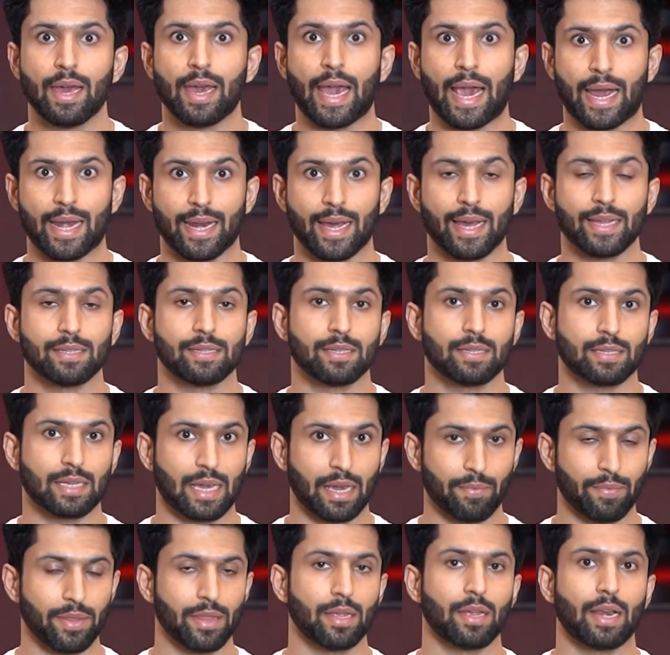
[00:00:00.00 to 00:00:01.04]
and hence it's
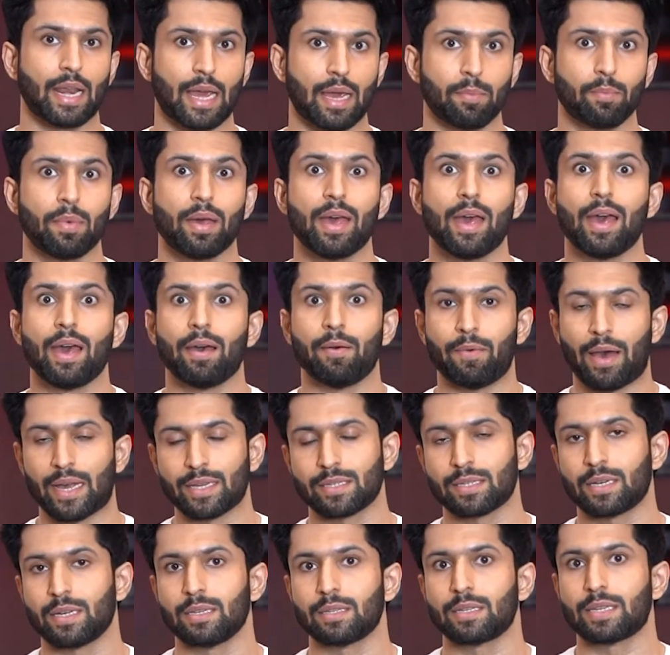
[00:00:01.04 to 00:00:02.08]
given the name
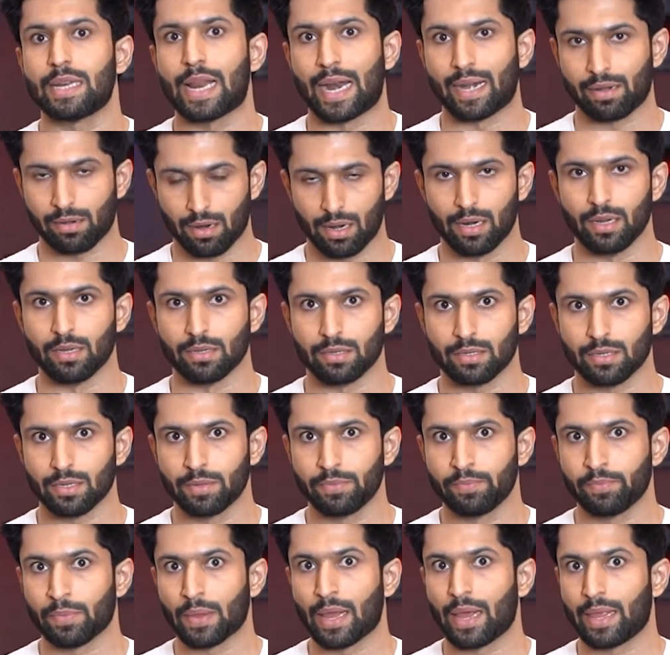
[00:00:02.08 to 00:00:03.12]
vastus lateralis.
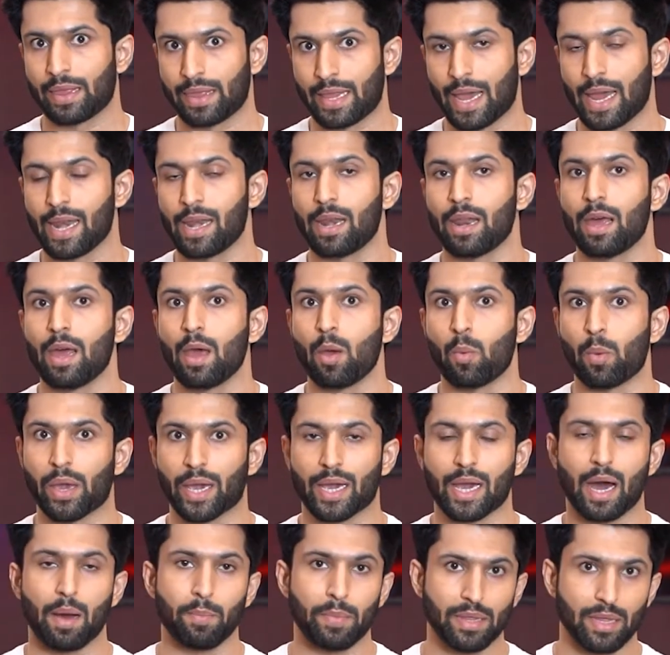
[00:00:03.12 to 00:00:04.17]
Then we
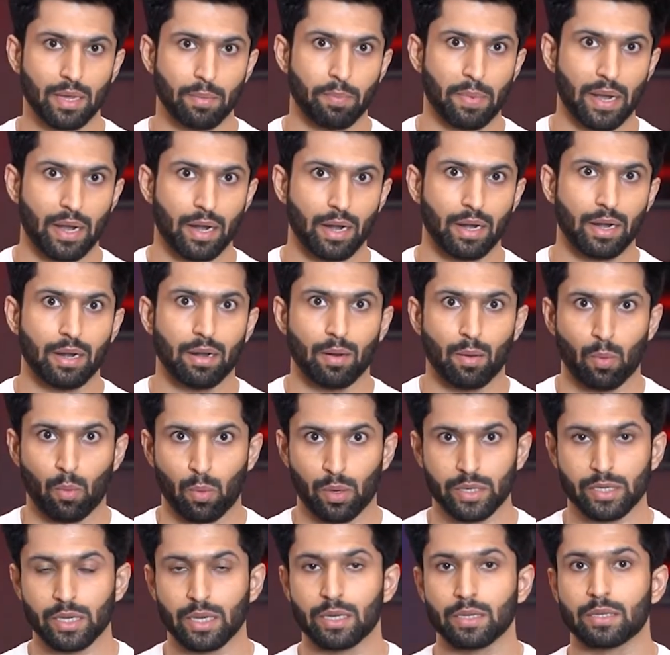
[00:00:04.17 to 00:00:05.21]
come in the middle,
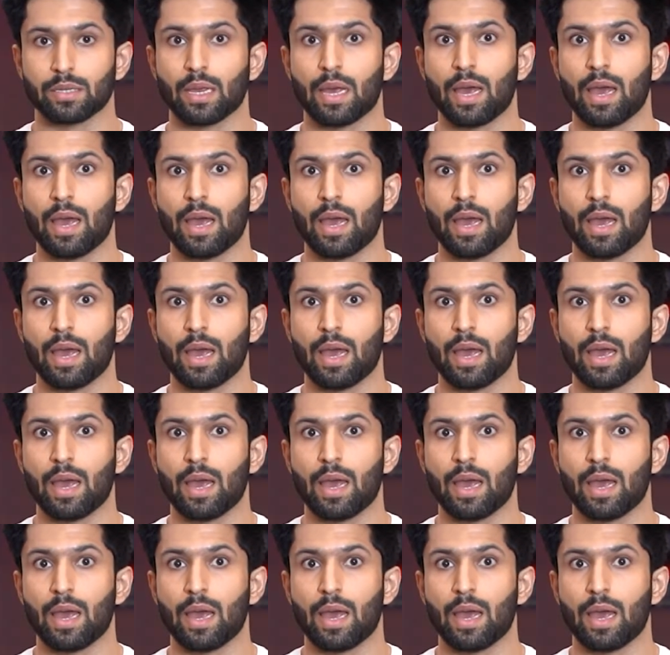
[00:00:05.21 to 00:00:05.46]
which is